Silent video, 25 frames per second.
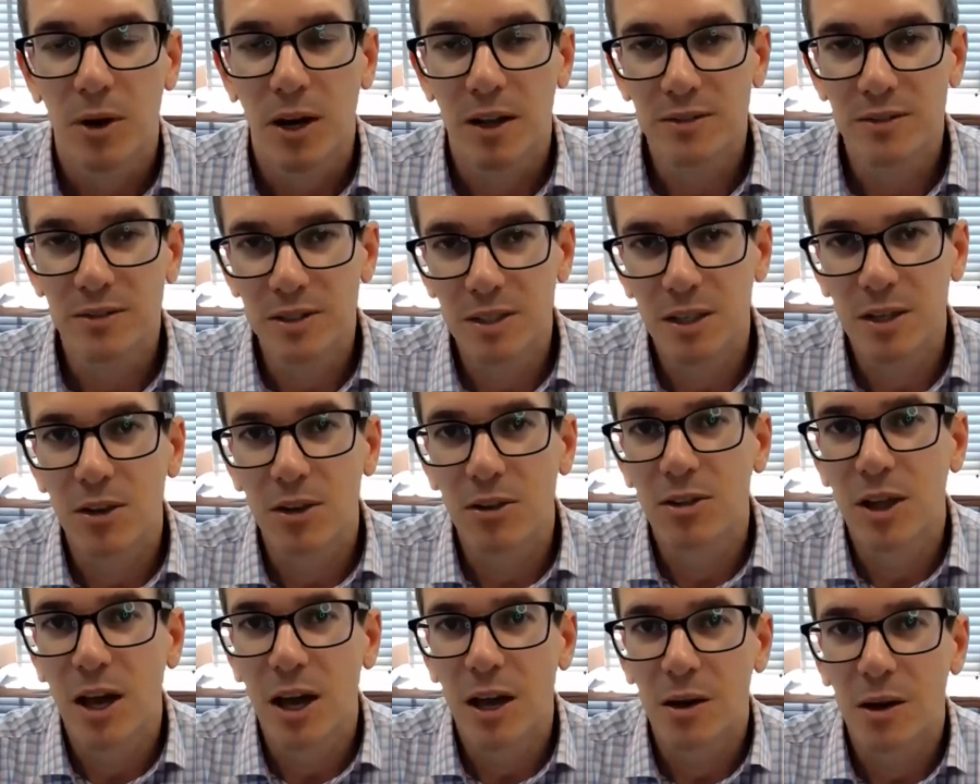But I've seen
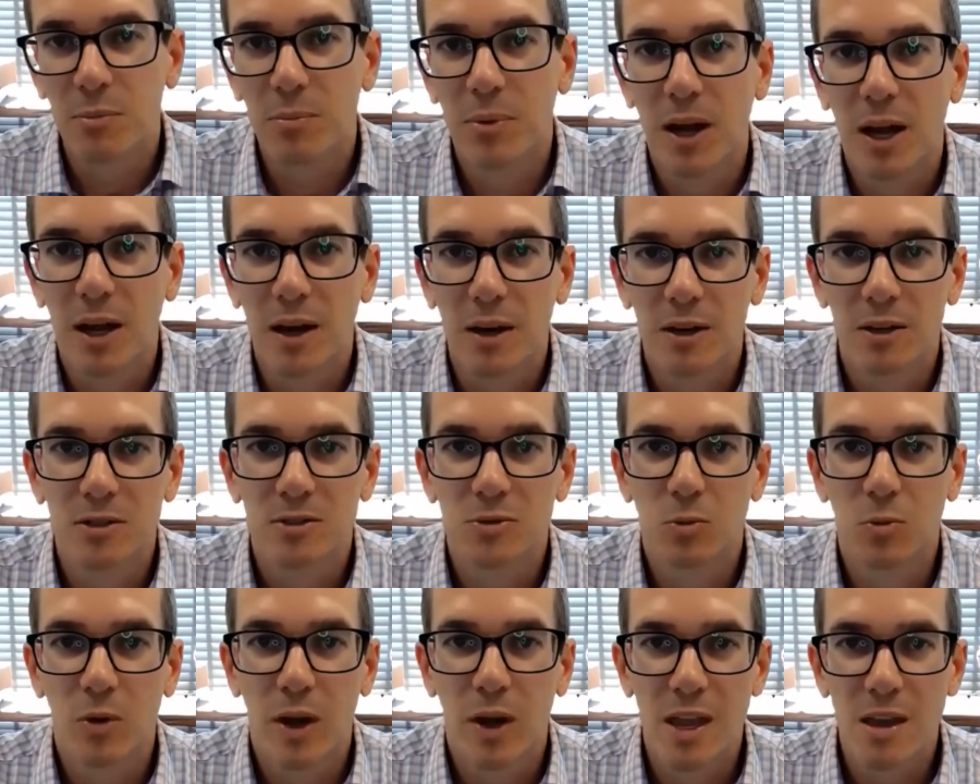a lot of
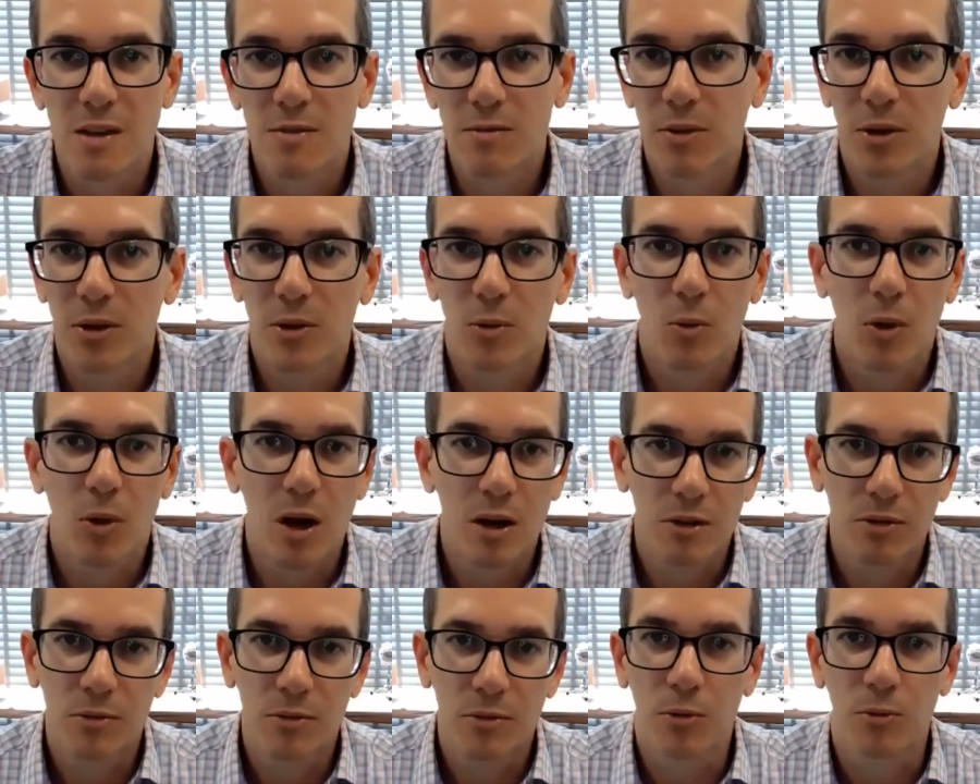buyers waive their
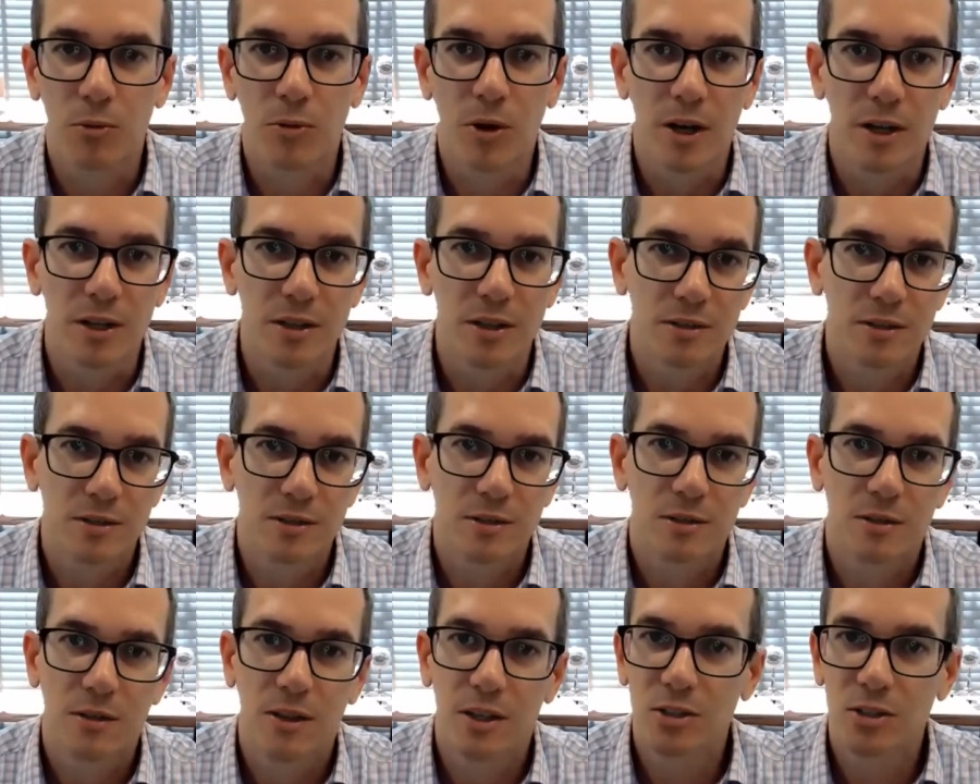walkthrough rights.